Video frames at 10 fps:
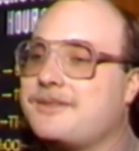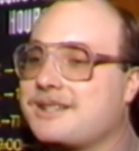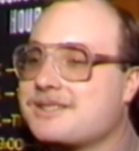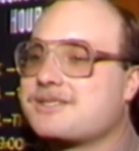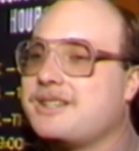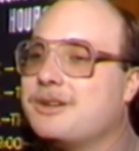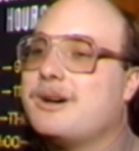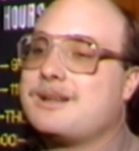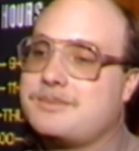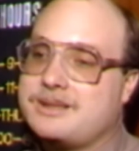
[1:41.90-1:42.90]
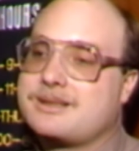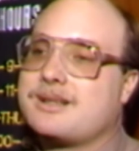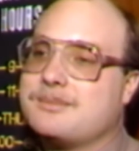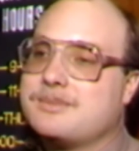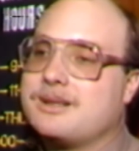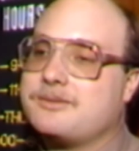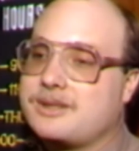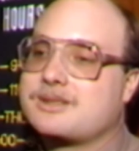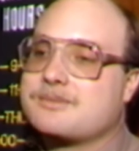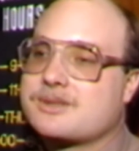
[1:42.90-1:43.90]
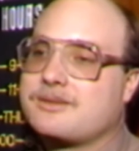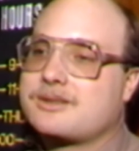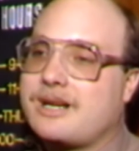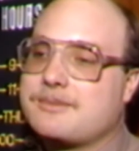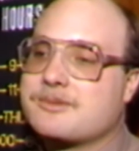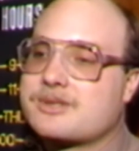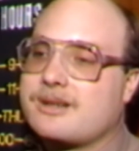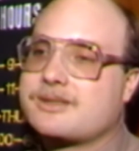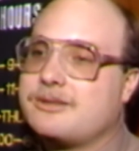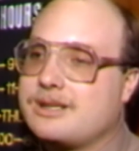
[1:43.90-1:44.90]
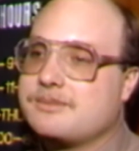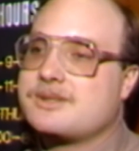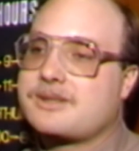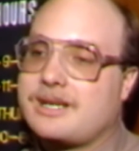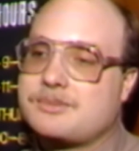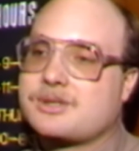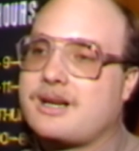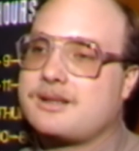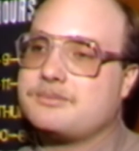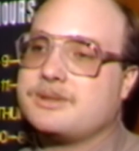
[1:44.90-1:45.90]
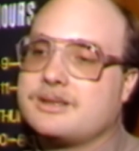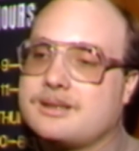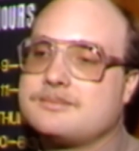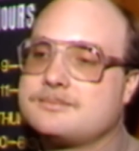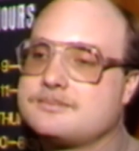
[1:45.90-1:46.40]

fact is they don't want to become uh, victims of a crime themselves. They don't want to be stabbed, shot, or beat up.